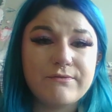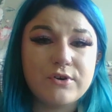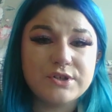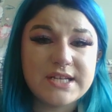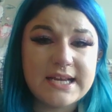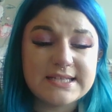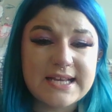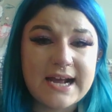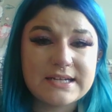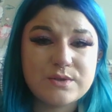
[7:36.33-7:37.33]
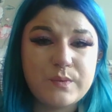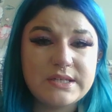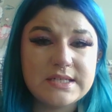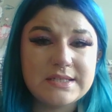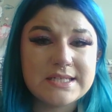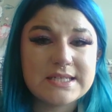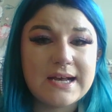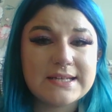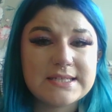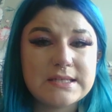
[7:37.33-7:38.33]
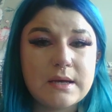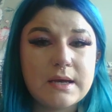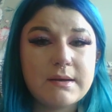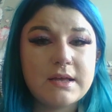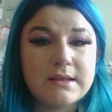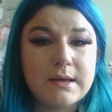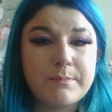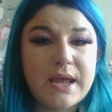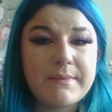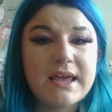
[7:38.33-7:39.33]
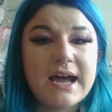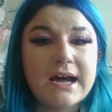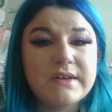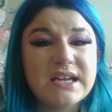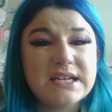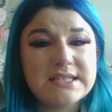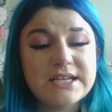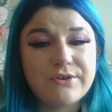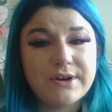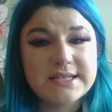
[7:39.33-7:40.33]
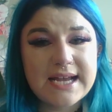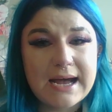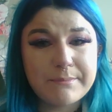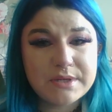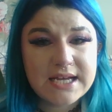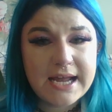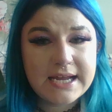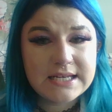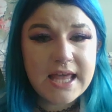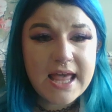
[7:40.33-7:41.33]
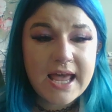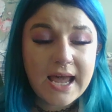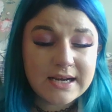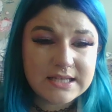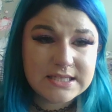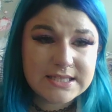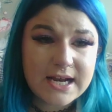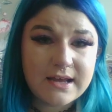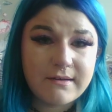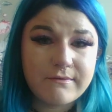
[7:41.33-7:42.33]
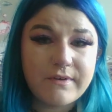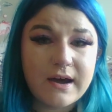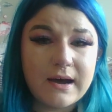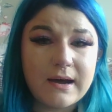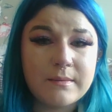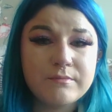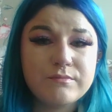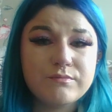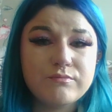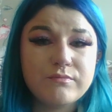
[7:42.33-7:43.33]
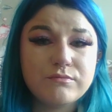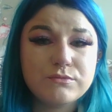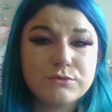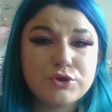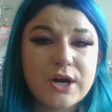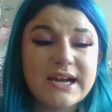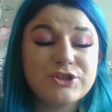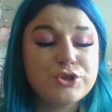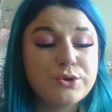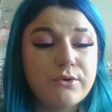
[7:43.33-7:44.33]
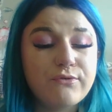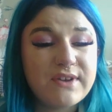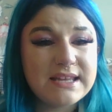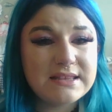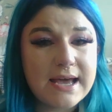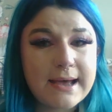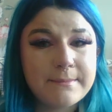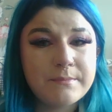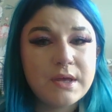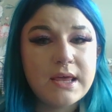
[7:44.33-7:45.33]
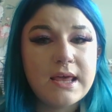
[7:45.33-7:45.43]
For Tay-Sachs, we did discuss the baby having a decreased appetite, and instead of trying to feed them,